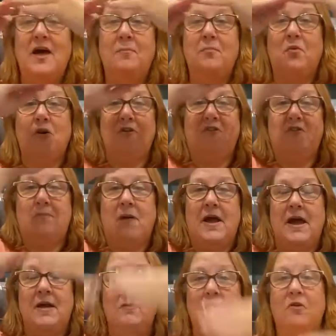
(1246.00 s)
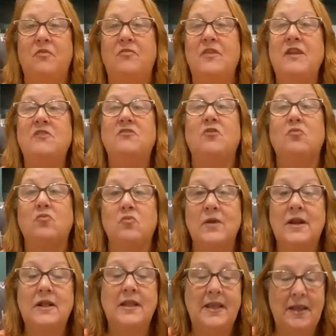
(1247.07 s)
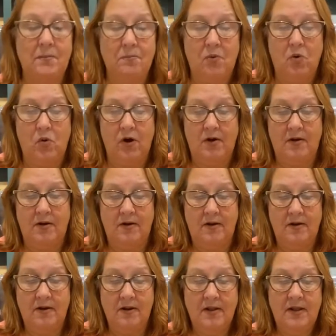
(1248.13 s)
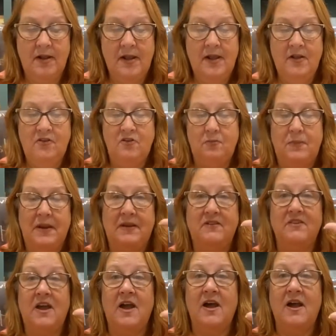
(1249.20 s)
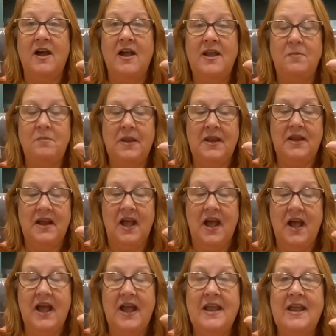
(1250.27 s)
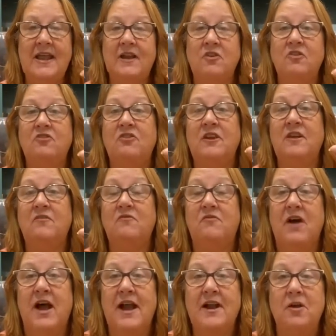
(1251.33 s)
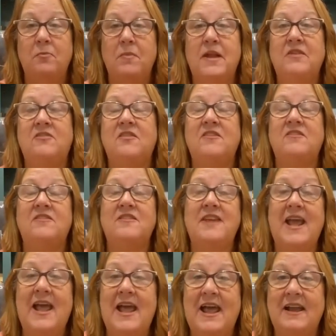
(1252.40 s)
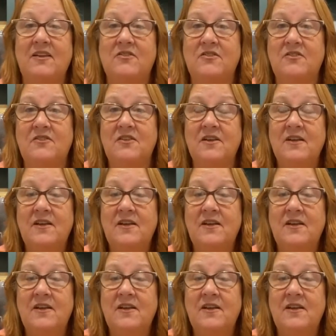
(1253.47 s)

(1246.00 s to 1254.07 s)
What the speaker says: upward spiral. These are really important. Spend time in high energy environments is next.